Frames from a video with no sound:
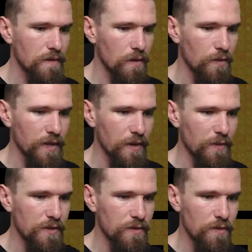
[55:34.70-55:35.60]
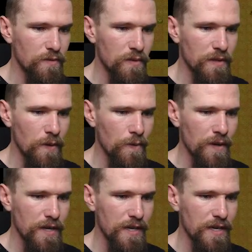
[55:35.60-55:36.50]
Okay, we don't want to go
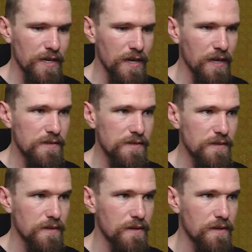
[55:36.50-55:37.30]
hitting any cars.